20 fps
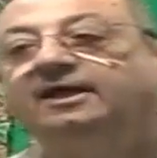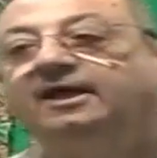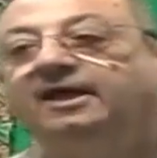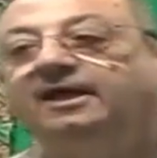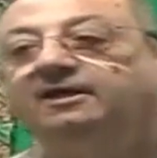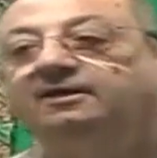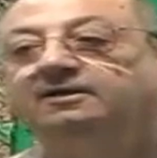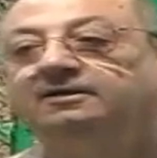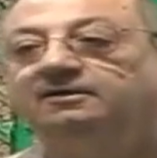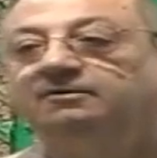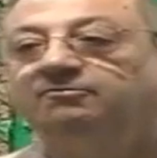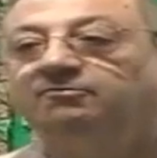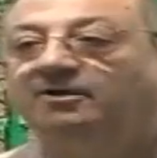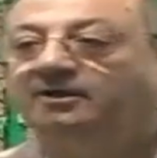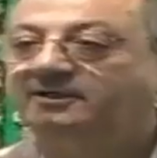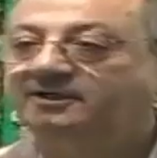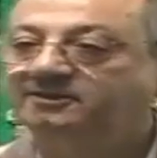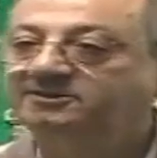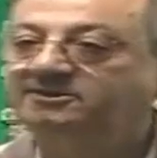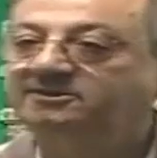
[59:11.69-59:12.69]
and
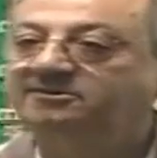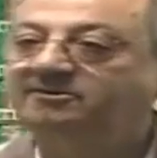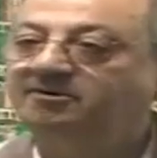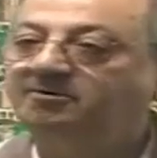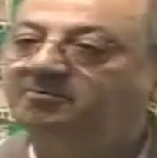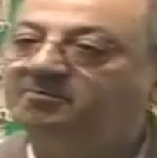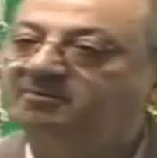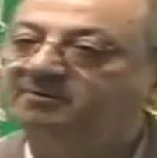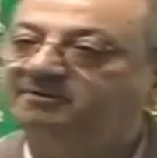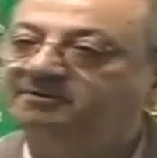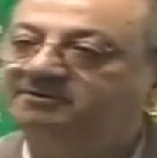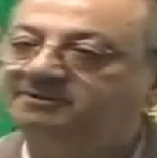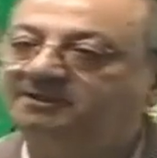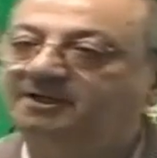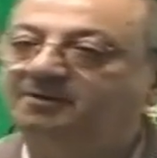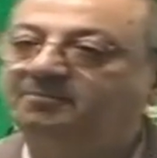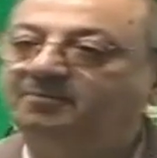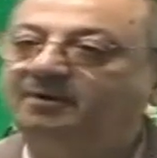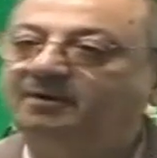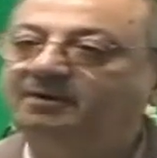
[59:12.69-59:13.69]
what does it re-
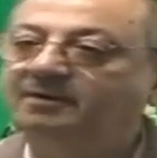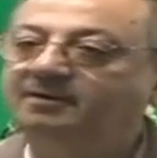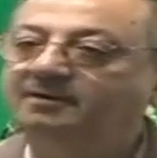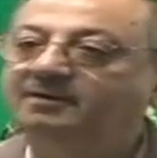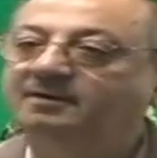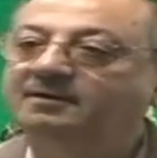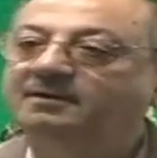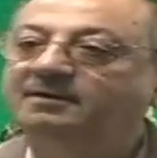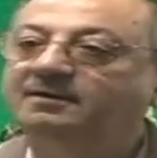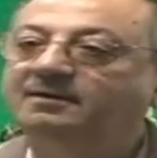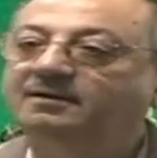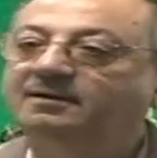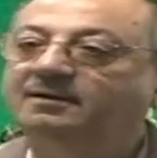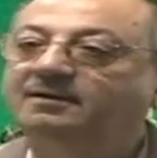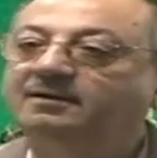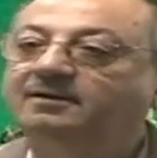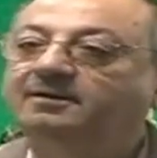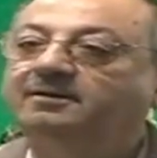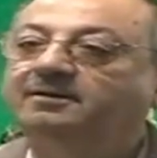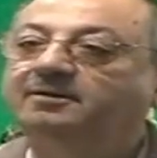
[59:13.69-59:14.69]
resemble?
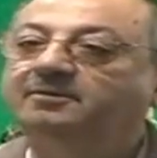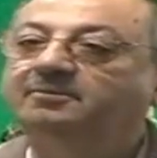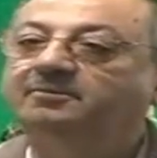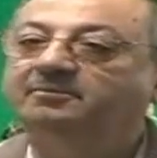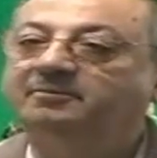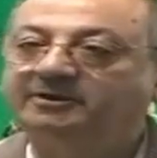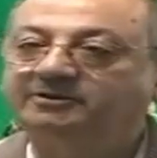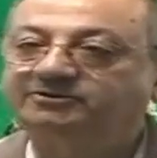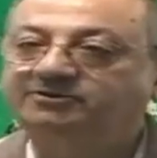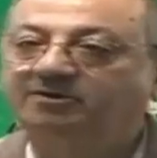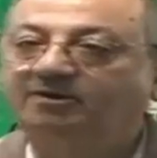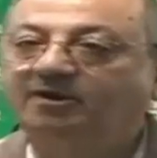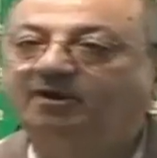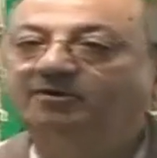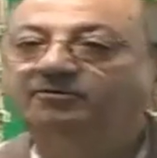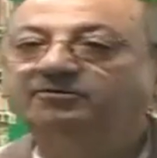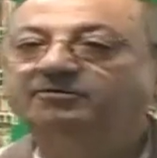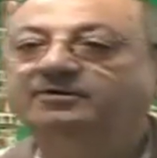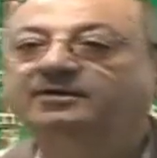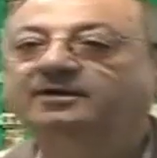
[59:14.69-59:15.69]
Measure
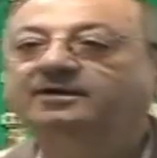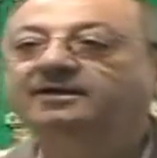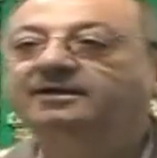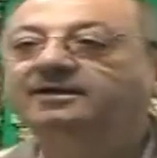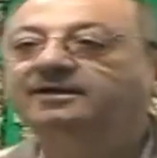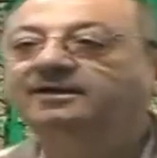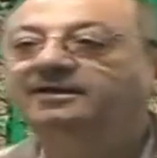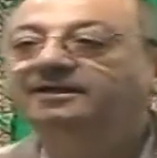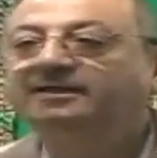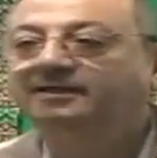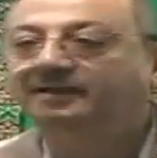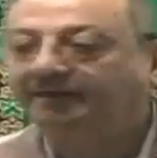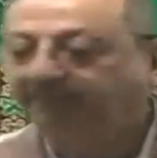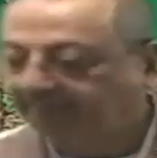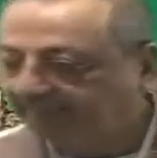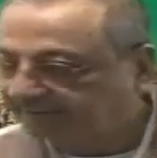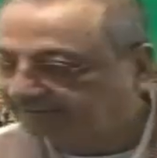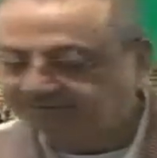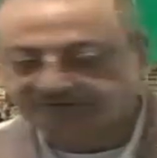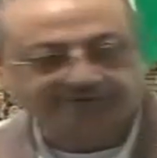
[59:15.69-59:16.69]
of
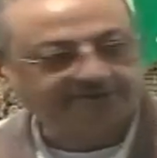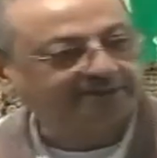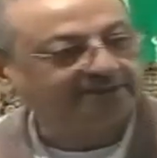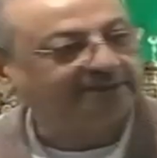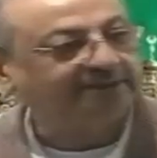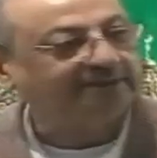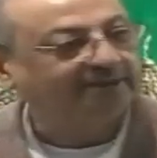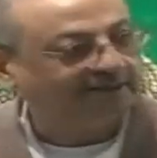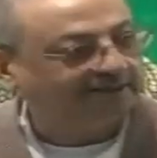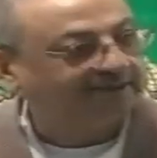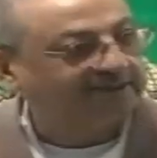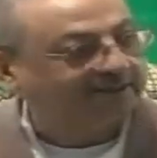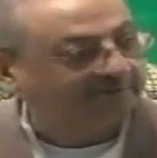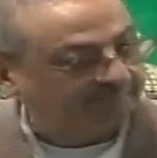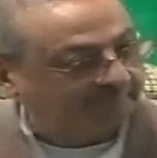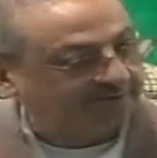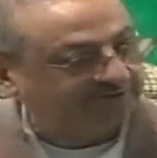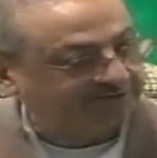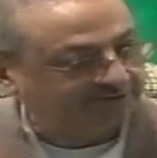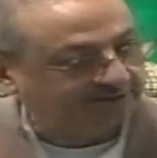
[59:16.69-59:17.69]
capacity.
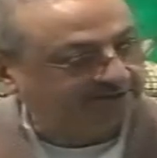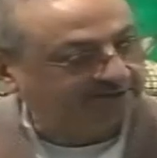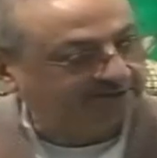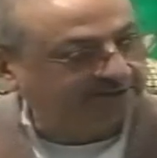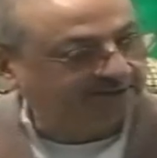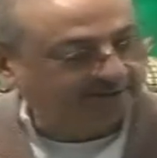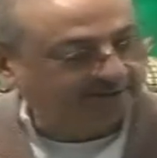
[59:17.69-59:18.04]
Capacity.